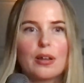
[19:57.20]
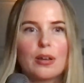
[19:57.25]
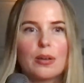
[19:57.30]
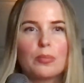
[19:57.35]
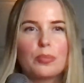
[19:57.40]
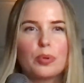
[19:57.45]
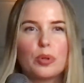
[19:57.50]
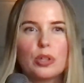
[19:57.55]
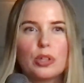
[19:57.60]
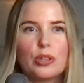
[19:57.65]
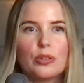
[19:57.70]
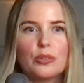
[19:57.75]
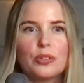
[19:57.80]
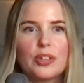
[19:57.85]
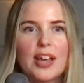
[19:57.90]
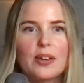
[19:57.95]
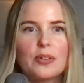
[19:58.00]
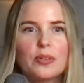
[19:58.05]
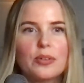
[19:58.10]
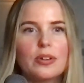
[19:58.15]
pulling you
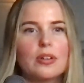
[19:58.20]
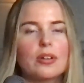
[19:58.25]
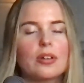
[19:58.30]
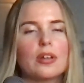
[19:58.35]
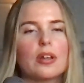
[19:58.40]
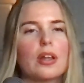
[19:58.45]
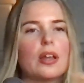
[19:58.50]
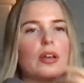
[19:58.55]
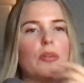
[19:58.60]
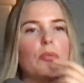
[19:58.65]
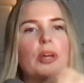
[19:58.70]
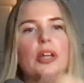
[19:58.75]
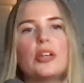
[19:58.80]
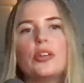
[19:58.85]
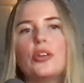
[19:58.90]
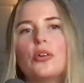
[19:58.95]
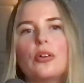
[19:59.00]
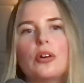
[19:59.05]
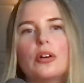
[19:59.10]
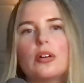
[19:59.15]
down. And when
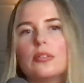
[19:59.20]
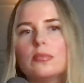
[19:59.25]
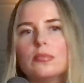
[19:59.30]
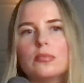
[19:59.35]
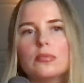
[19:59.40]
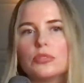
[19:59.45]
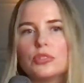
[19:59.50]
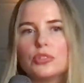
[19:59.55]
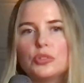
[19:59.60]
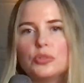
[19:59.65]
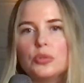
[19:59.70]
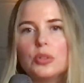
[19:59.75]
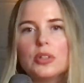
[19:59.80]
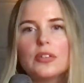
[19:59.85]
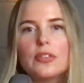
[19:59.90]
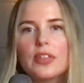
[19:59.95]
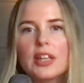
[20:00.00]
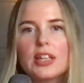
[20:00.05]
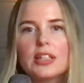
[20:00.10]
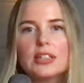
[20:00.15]
you're doing
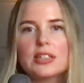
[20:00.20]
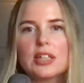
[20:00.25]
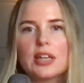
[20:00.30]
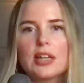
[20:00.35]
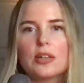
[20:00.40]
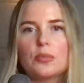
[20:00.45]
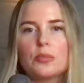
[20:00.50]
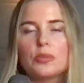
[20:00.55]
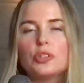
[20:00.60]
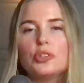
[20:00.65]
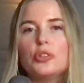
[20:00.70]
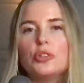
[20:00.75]
things like what you